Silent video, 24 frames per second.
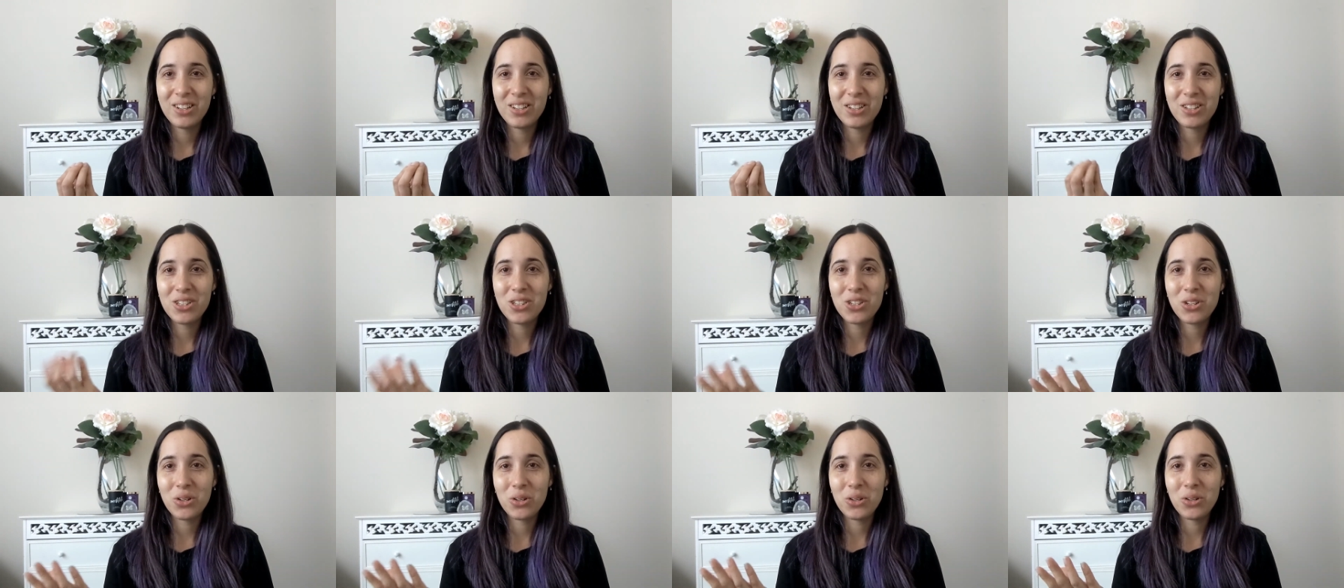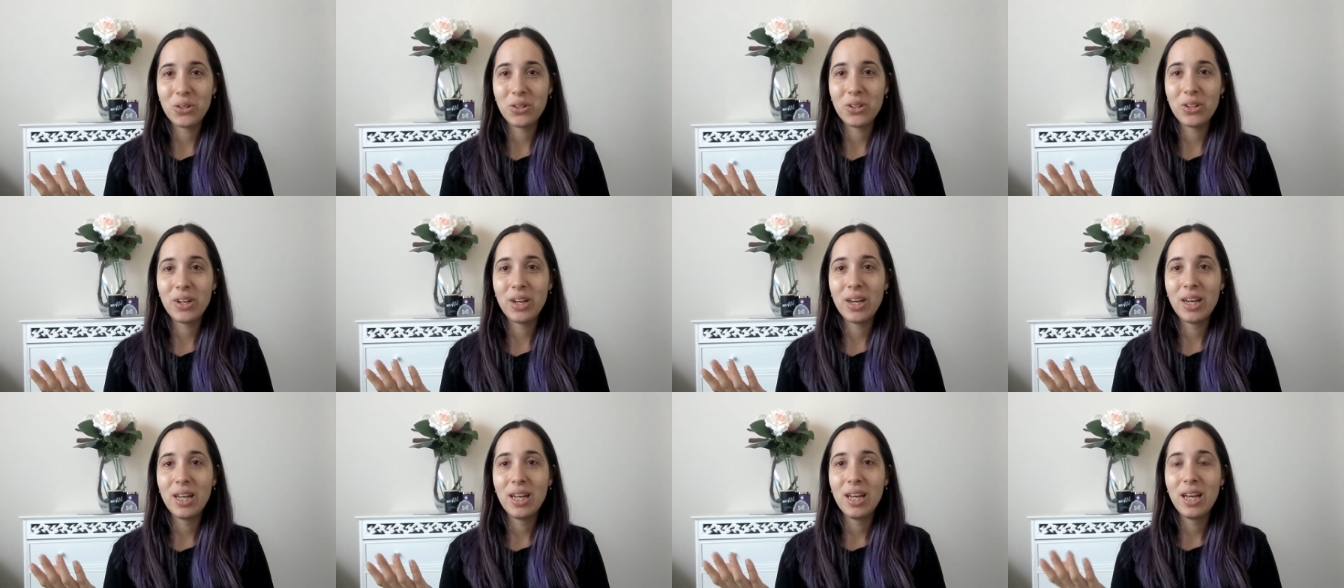So
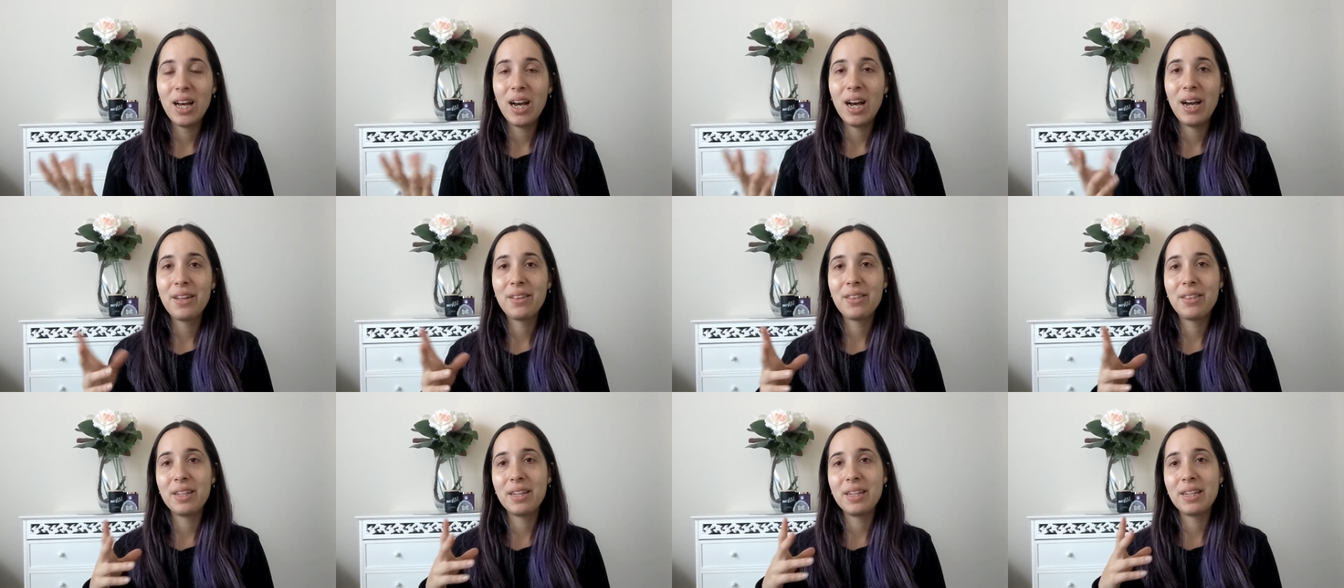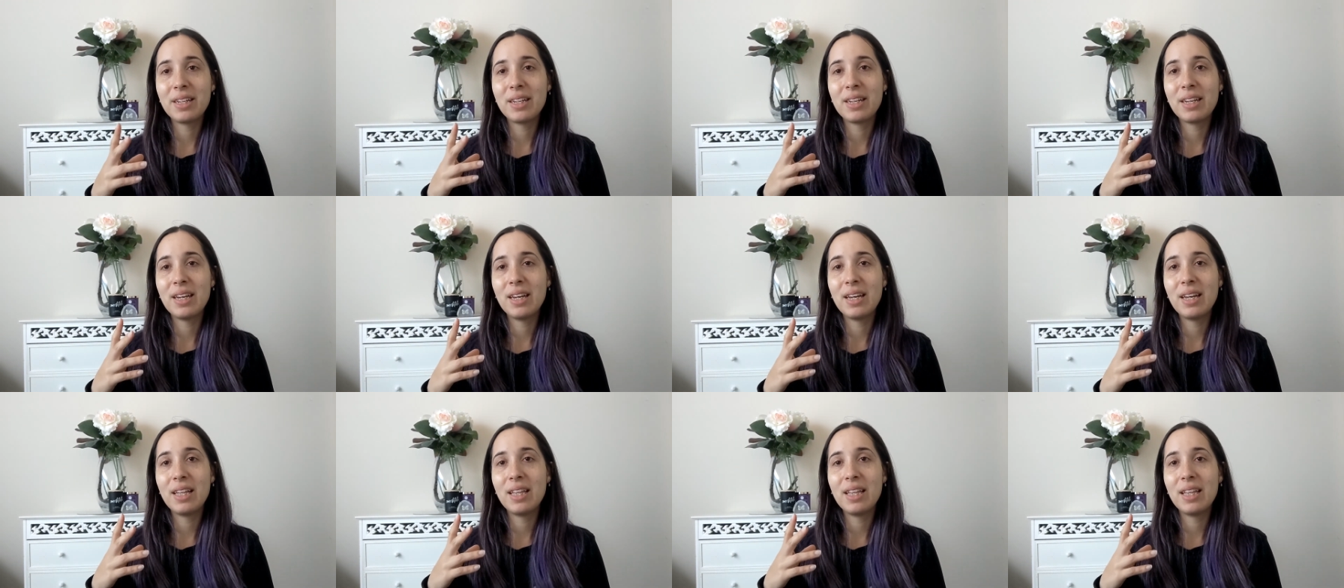I think